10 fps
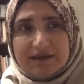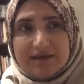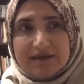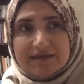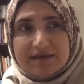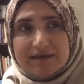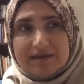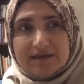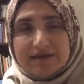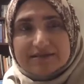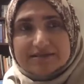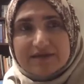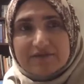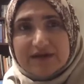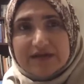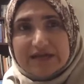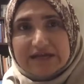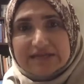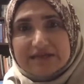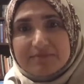And then instead of, and I
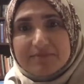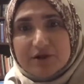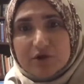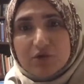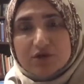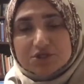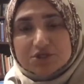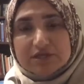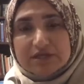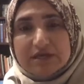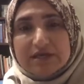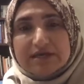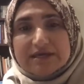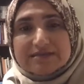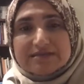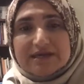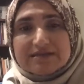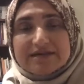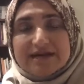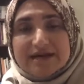think a better question is not
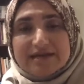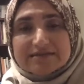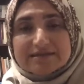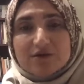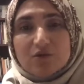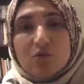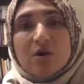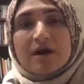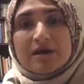to ask, why